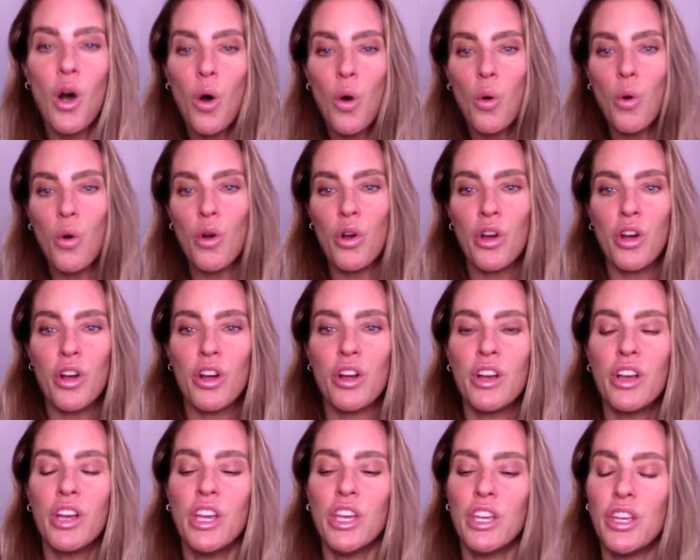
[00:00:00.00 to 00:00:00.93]

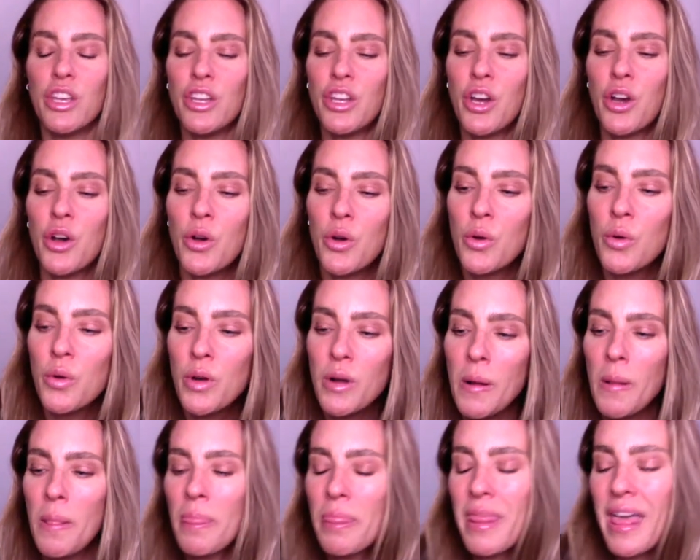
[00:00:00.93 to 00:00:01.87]
Or, you know,
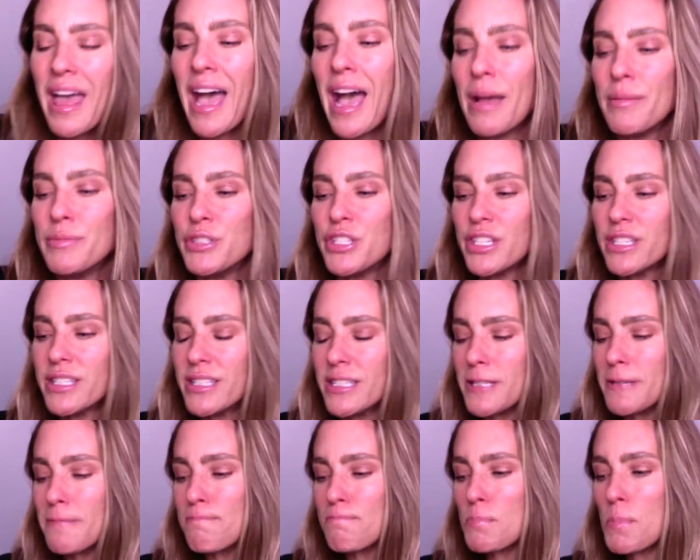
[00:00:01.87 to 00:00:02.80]
I'm
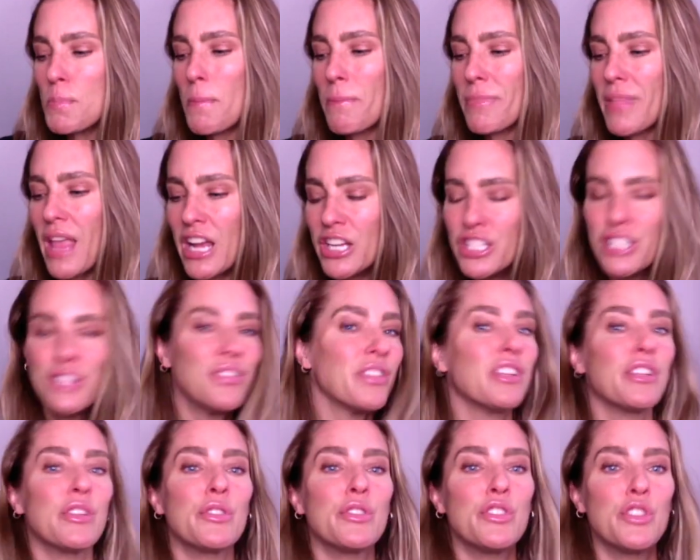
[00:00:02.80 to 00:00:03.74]
just, I just feel
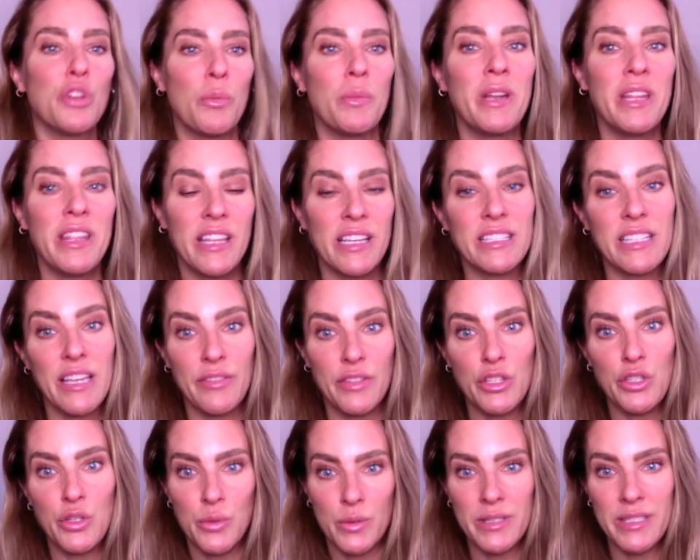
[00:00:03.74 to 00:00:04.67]
like there's so many things I have to
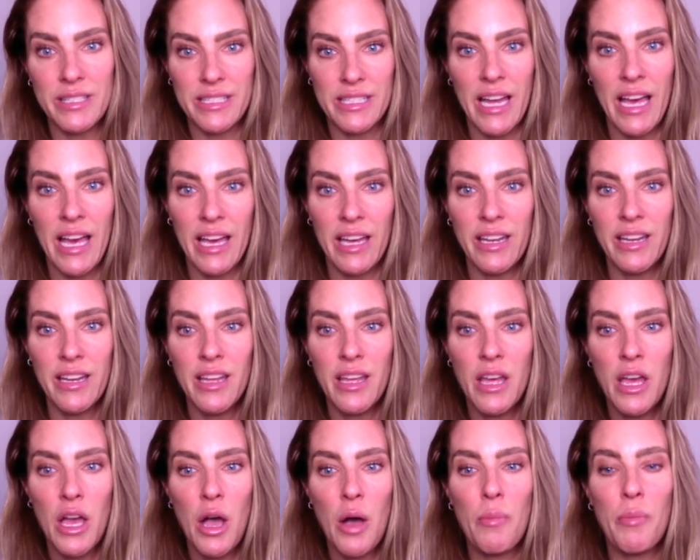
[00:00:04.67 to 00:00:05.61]
do instead,
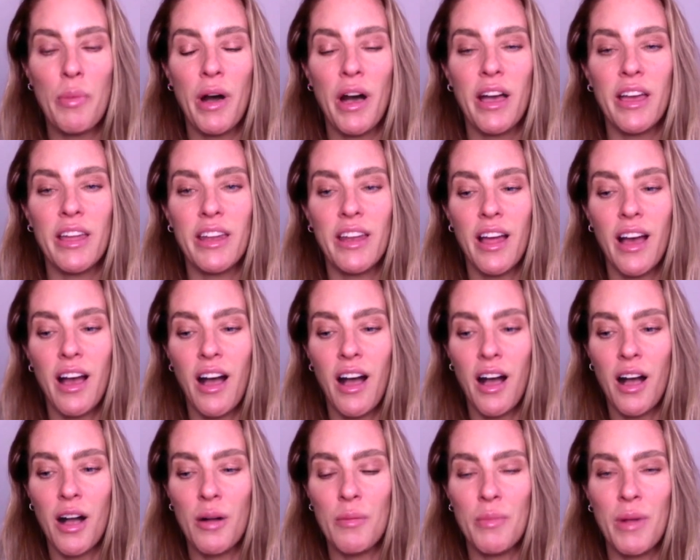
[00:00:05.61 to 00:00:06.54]
but
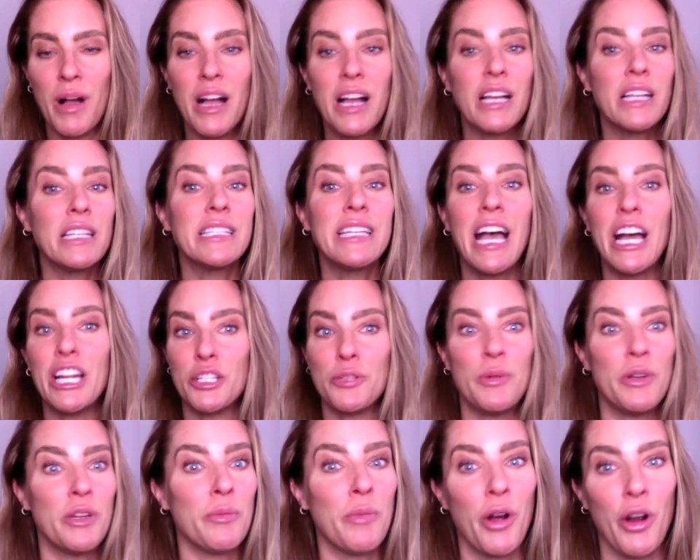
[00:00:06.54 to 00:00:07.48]
um, catch
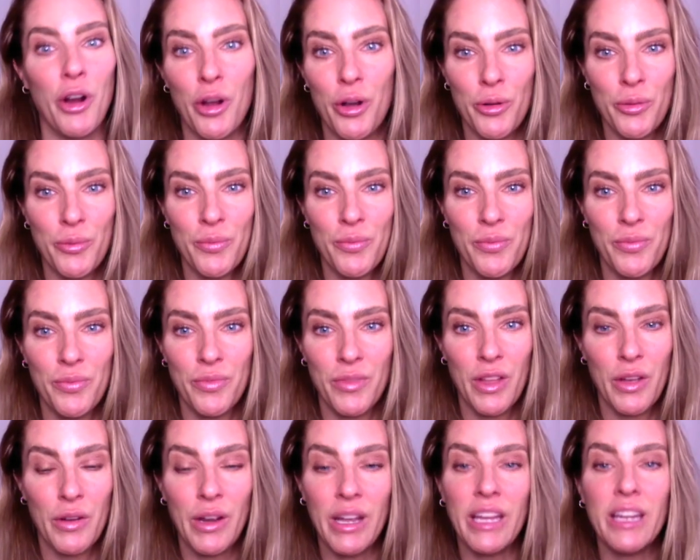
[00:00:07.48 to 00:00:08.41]
me tomorrow,
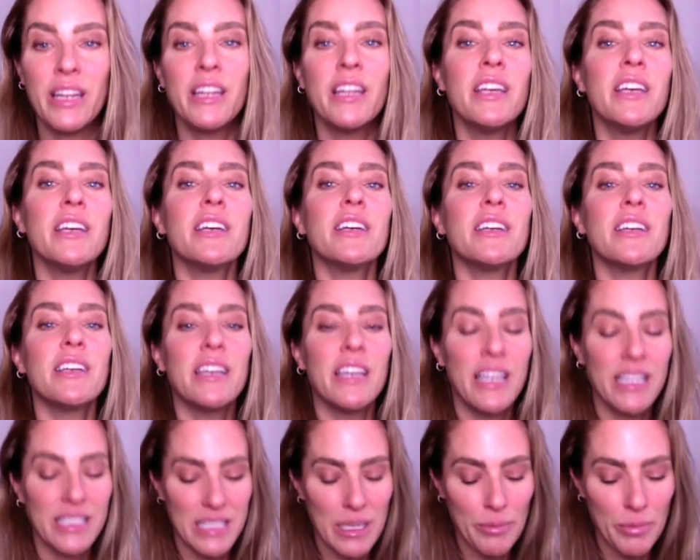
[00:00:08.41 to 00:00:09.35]
right?
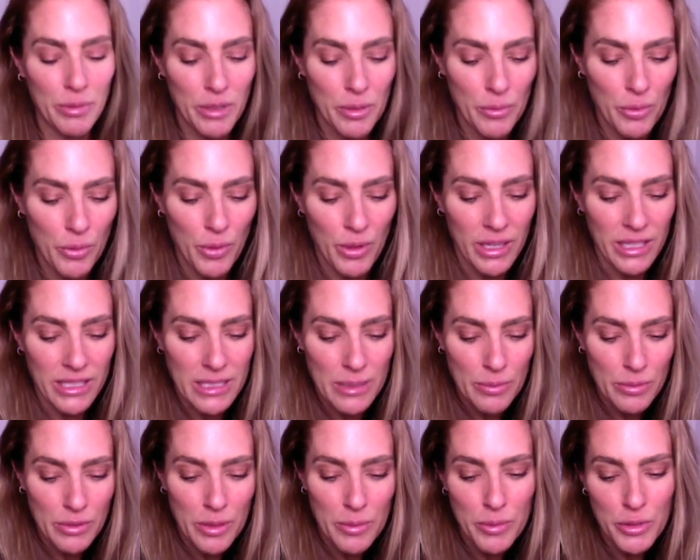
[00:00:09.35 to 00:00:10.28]
Example number one.
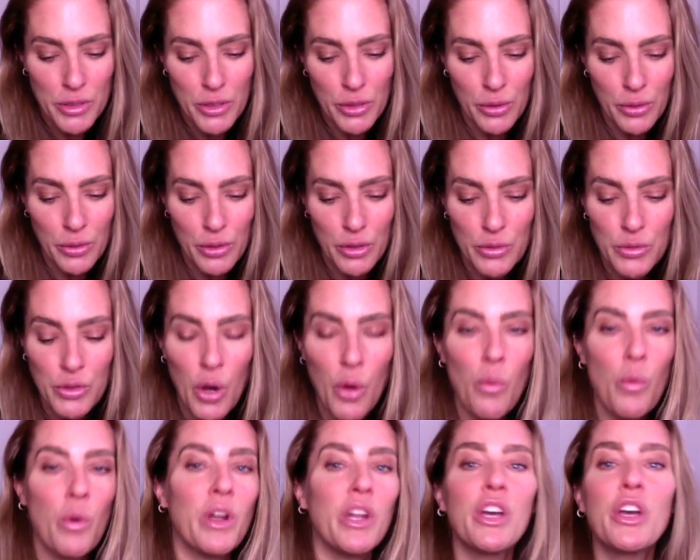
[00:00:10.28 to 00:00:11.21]
Example number two, you
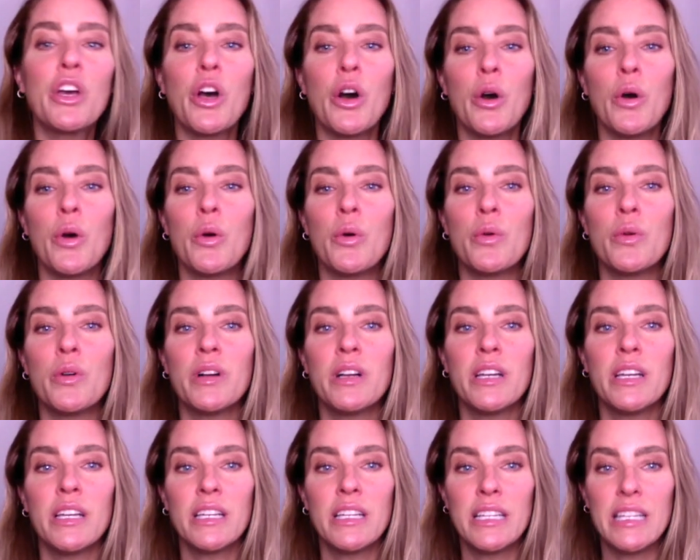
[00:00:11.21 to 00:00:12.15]
don't want to go
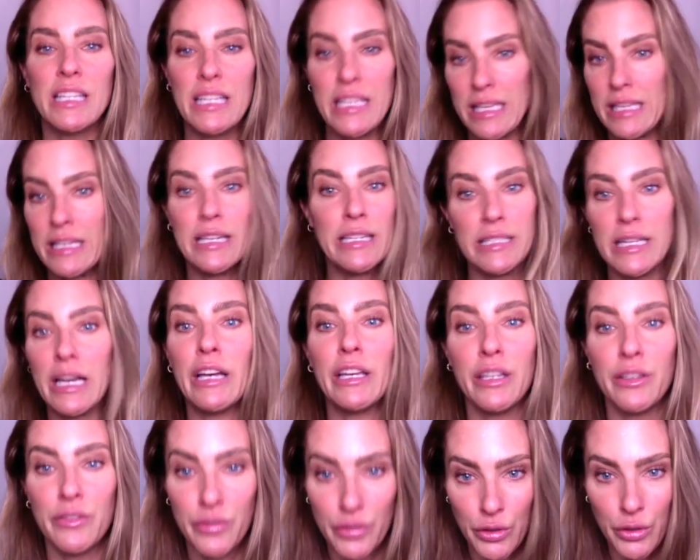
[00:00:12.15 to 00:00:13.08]
eat
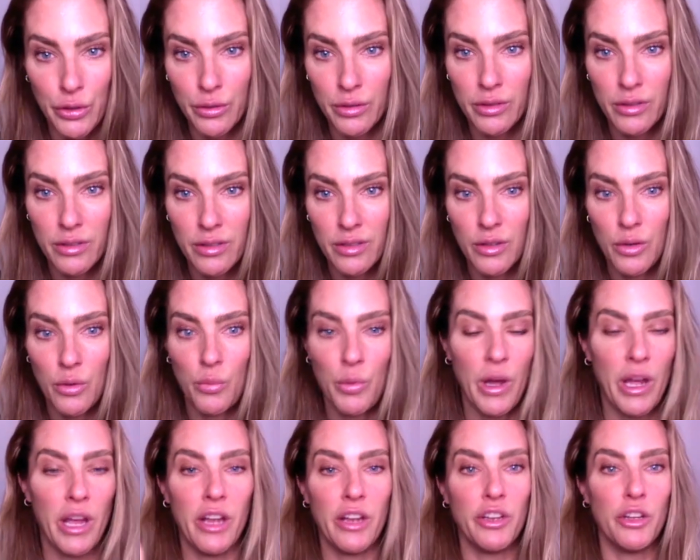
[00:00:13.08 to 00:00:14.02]
Italian food
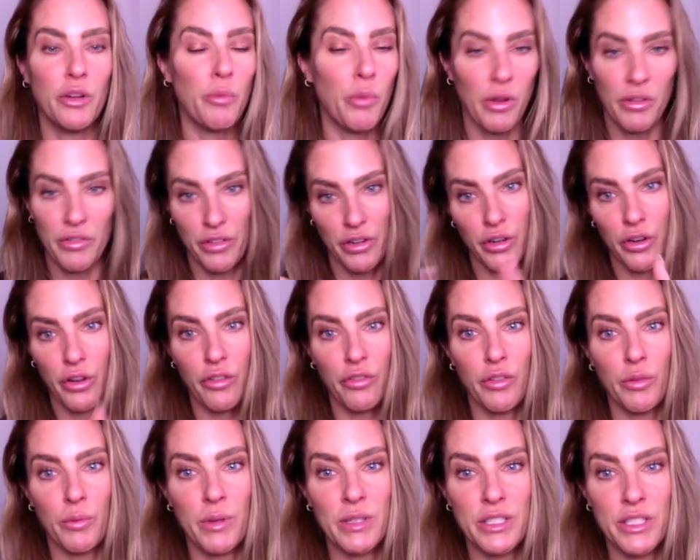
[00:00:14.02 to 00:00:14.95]
when your boyfriend or
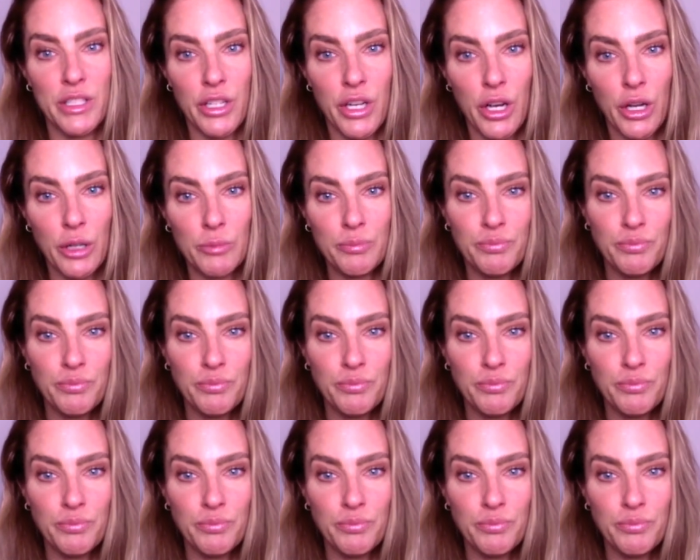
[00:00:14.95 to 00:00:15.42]
girlfriend wants to go.